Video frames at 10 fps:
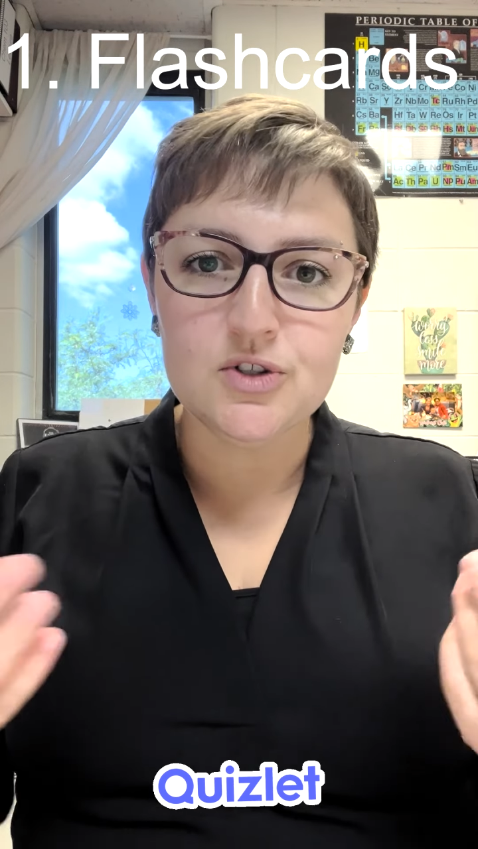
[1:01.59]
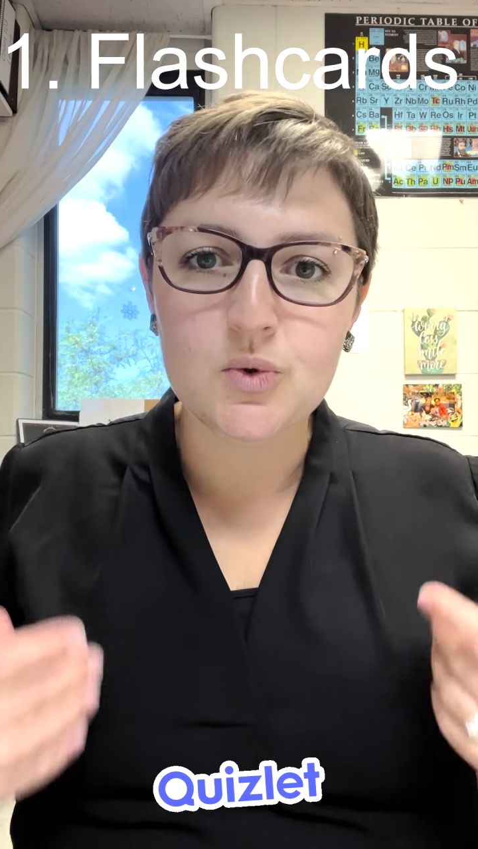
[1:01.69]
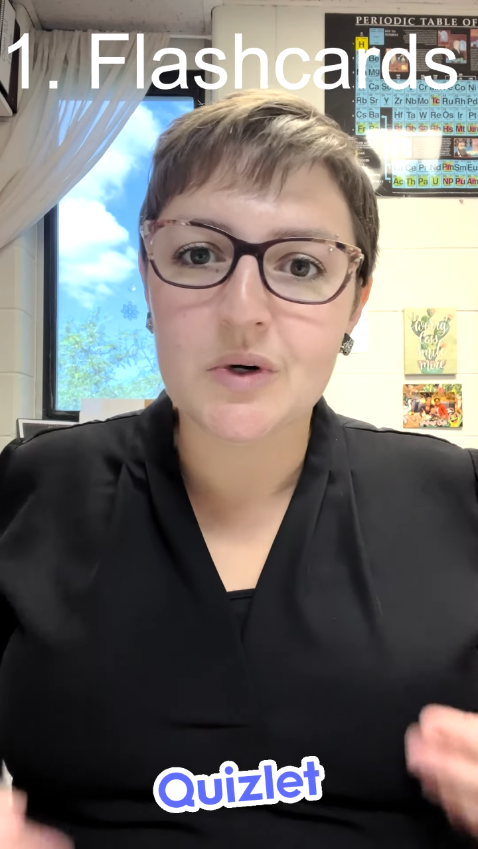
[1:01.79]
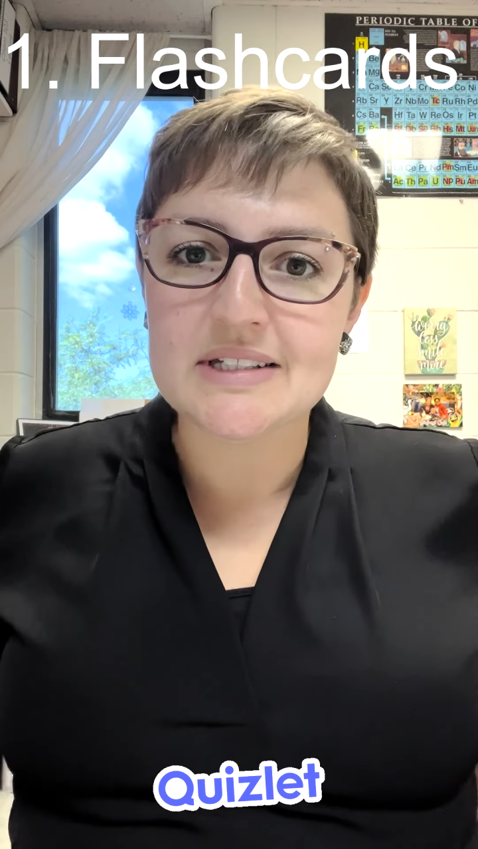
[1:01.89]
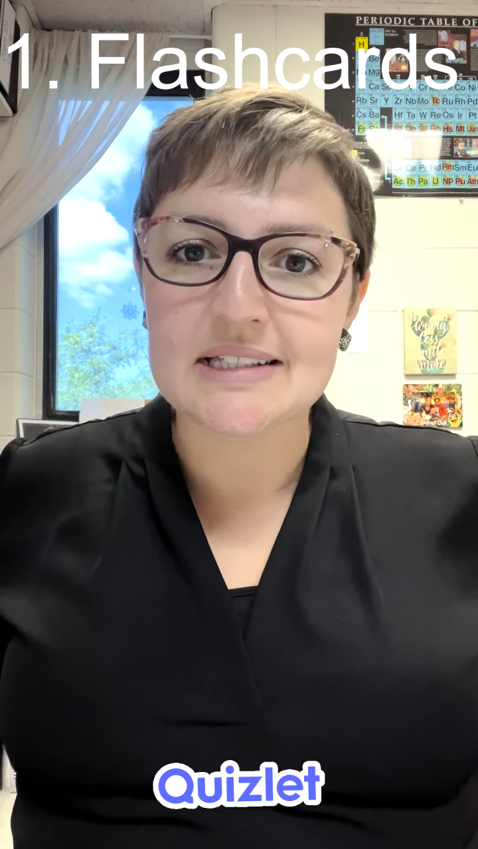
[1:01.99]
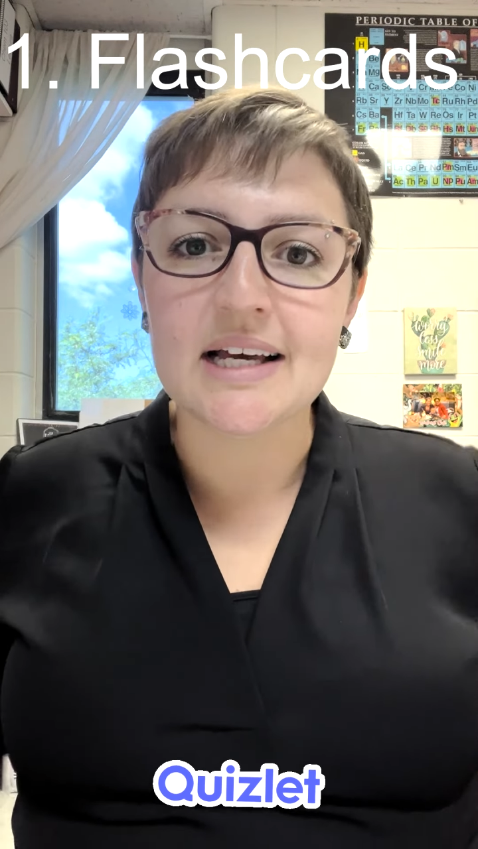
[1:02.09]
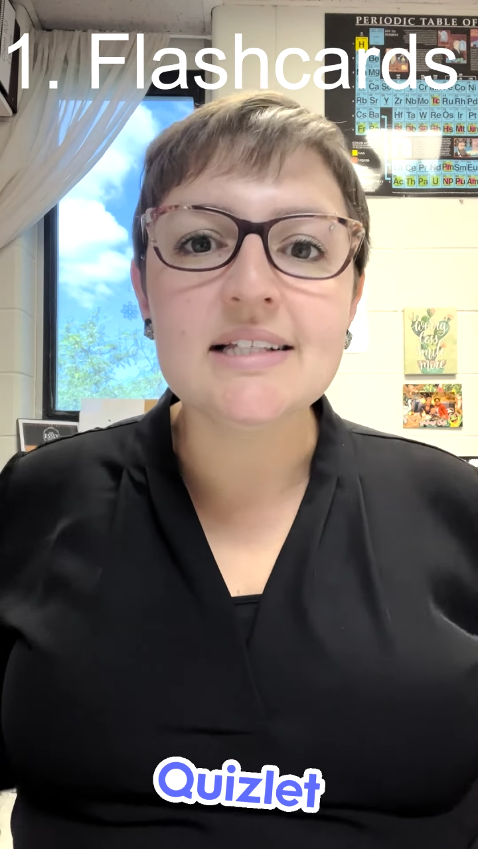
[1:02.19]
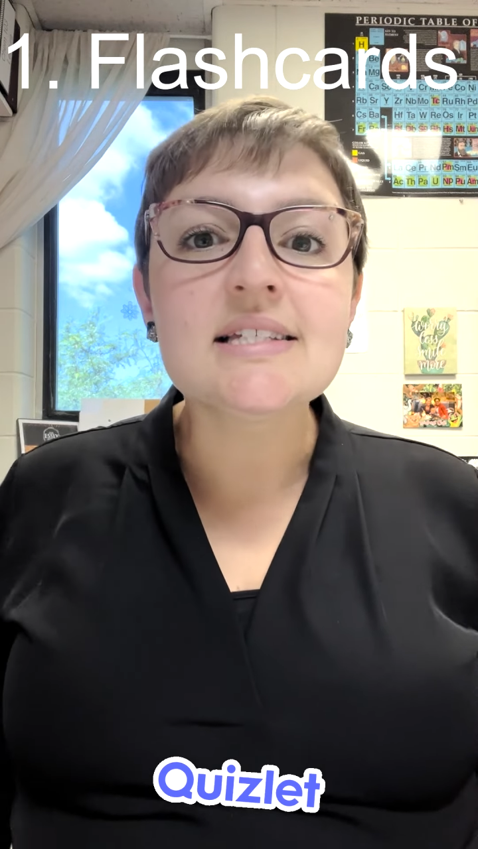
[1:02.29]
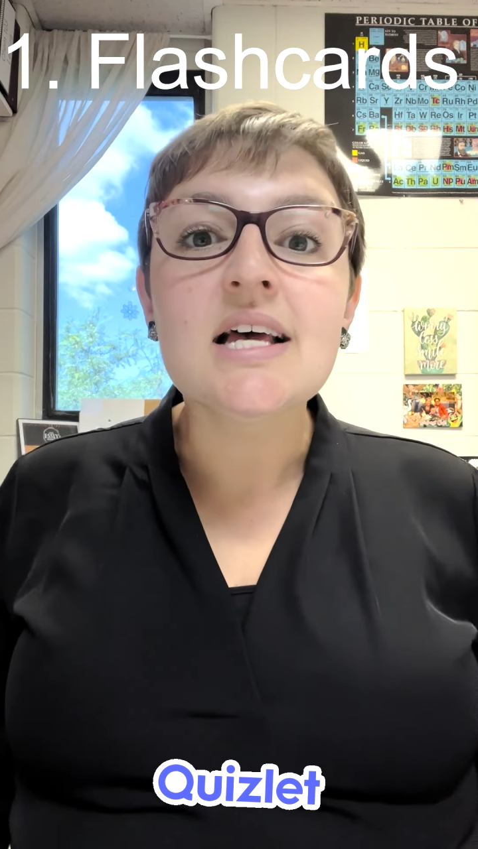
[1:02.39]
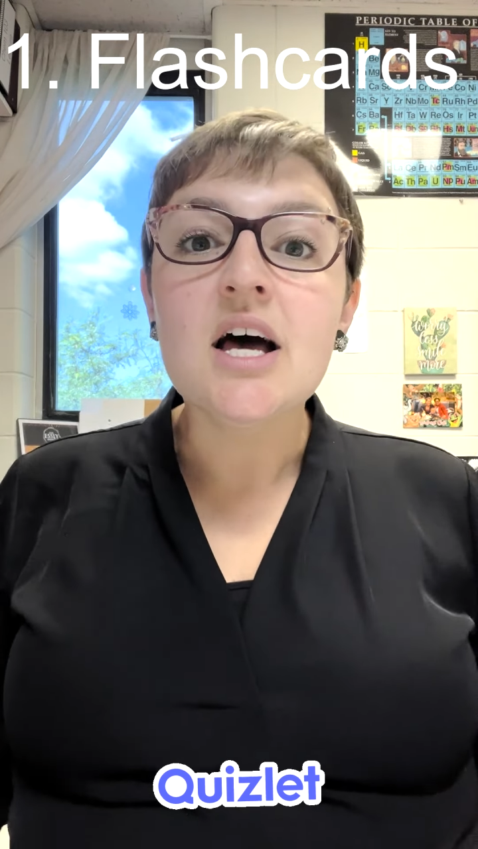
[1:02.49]

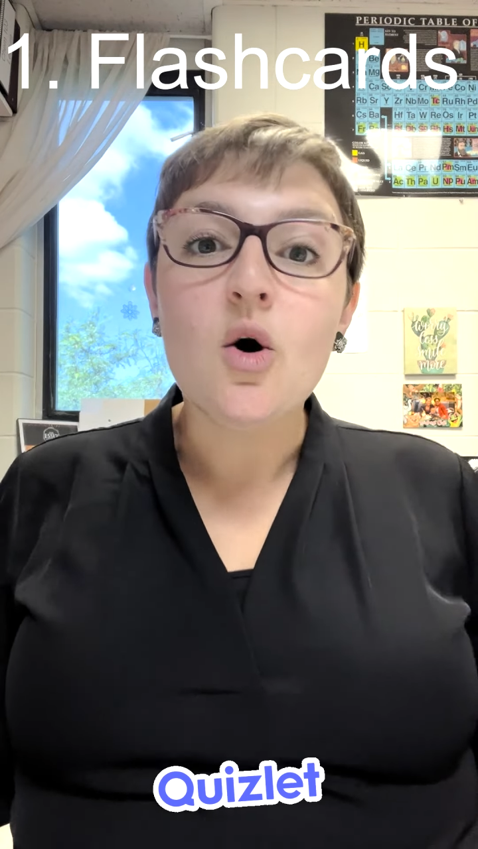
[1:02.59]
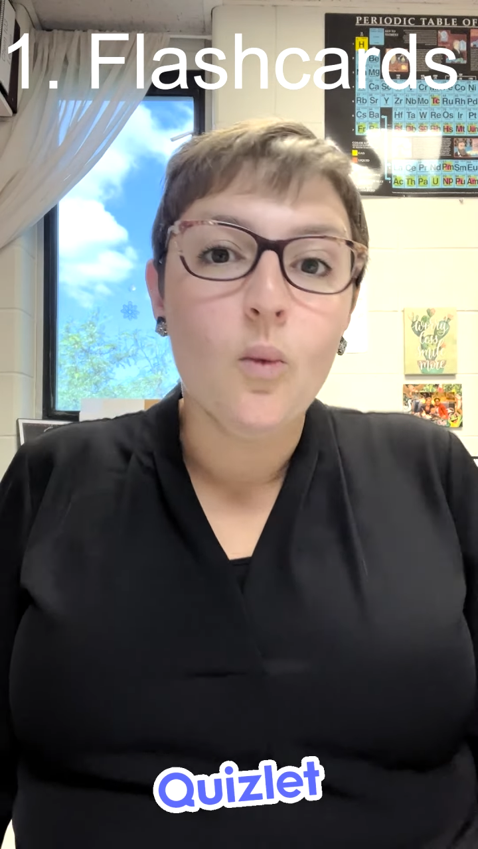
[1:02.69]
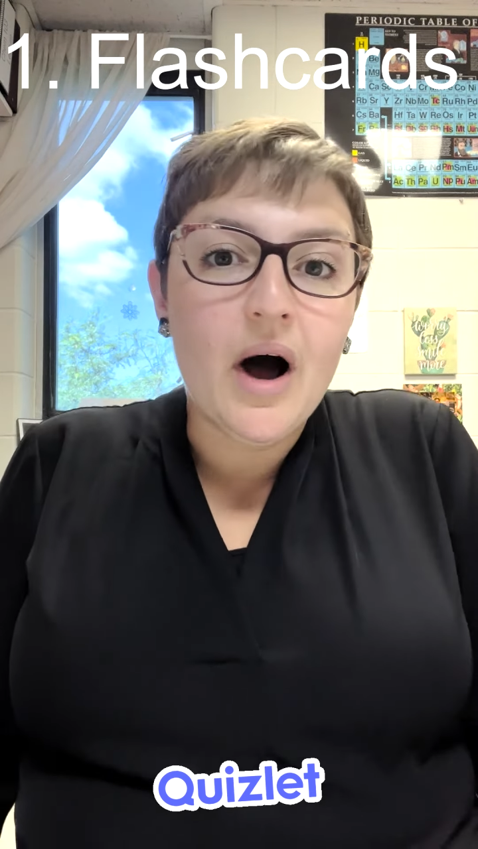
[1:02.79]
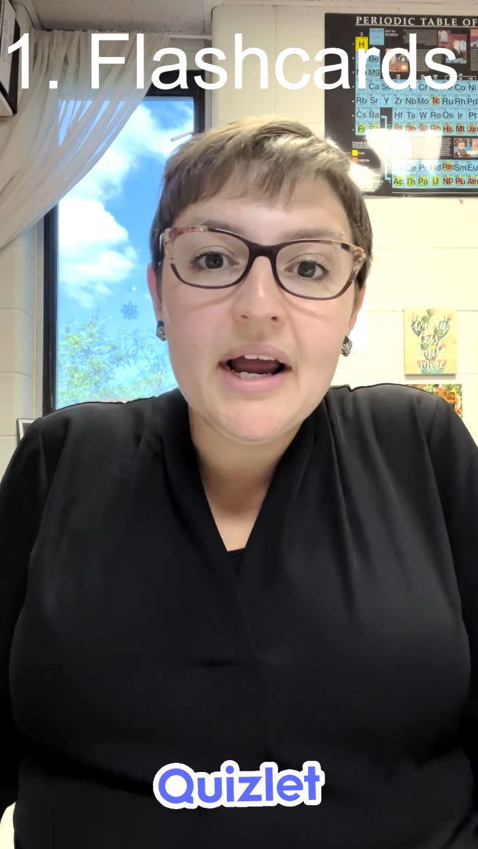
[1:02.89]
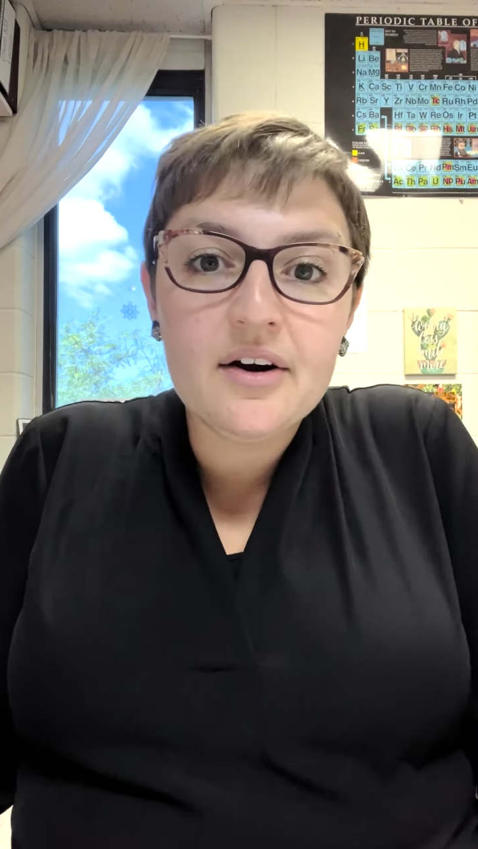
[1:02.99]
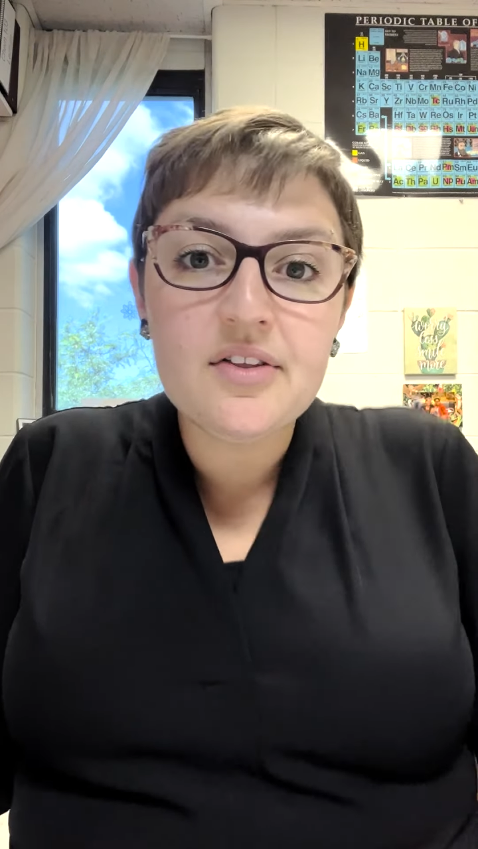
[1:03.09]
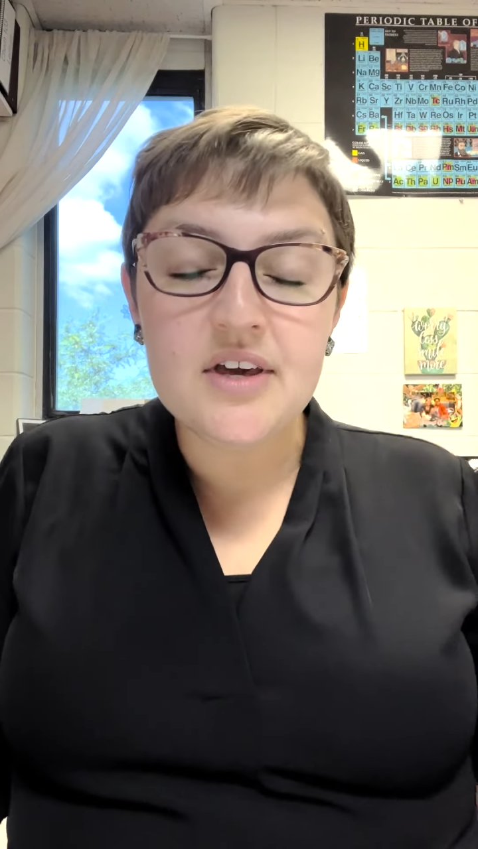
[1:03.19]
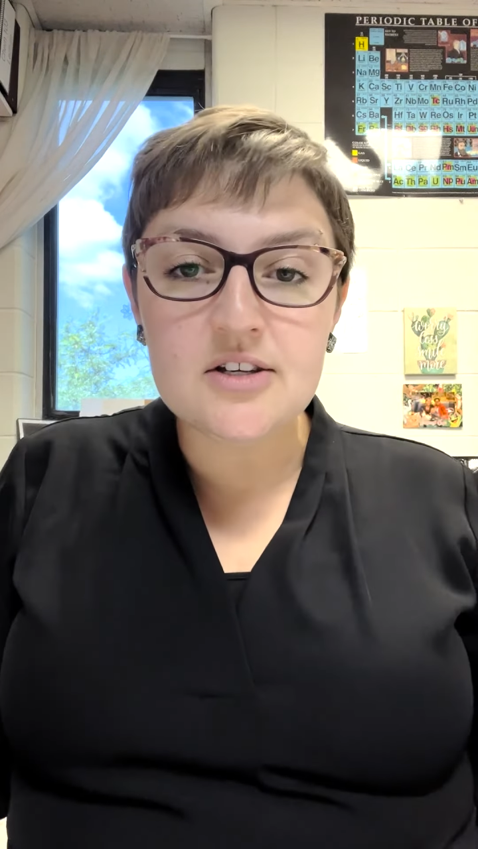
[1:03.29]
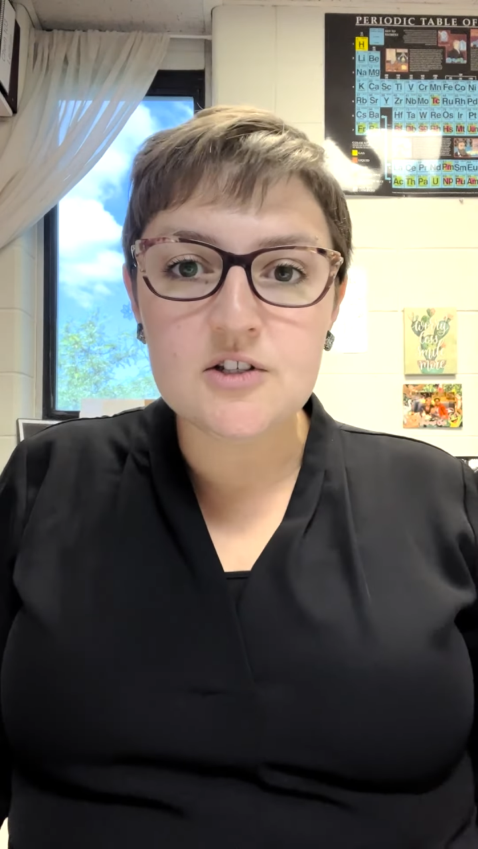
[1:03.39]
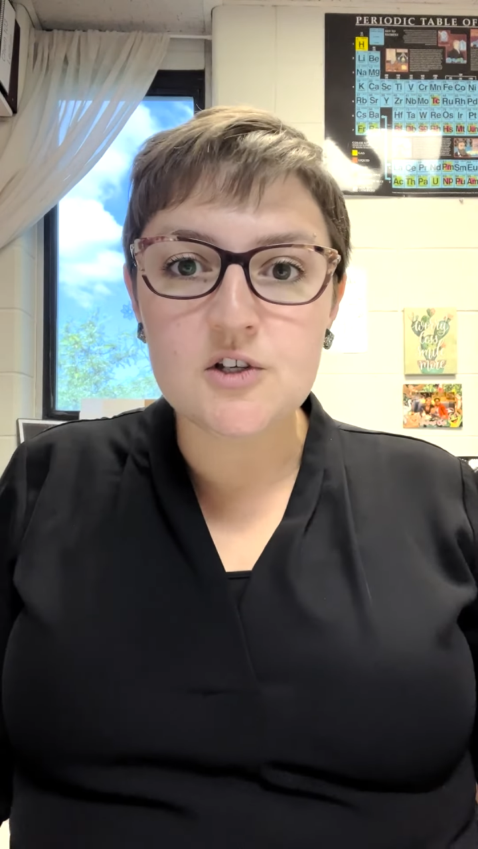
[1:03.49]
Quizlets. Why are
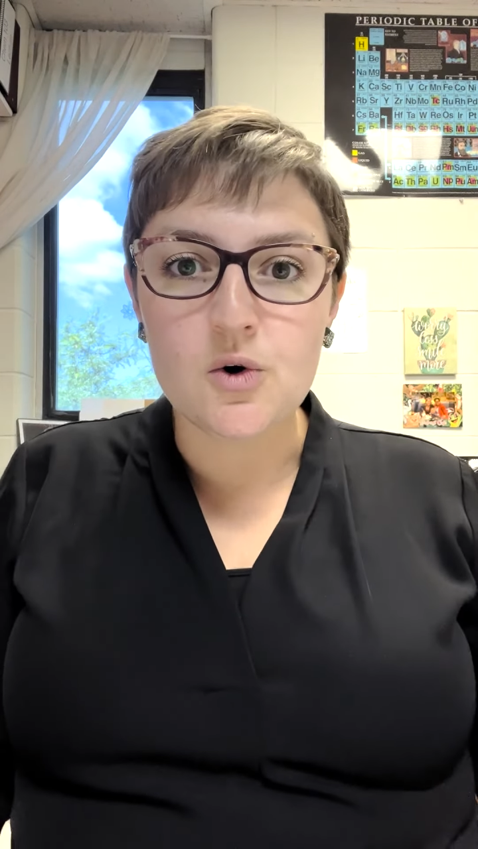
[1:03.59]
these so